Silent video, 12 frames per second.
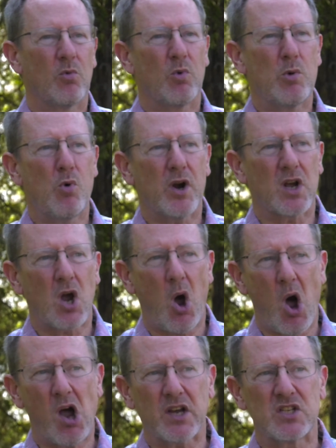We want to
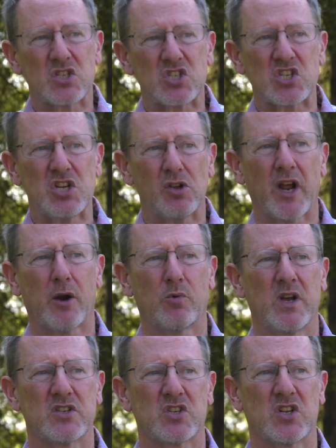caulk and seal our
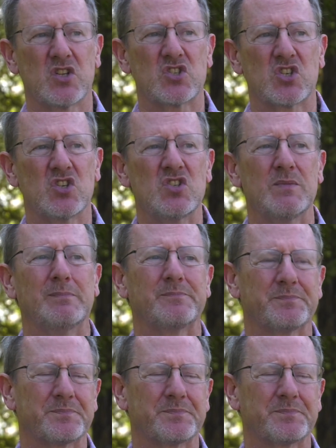residences.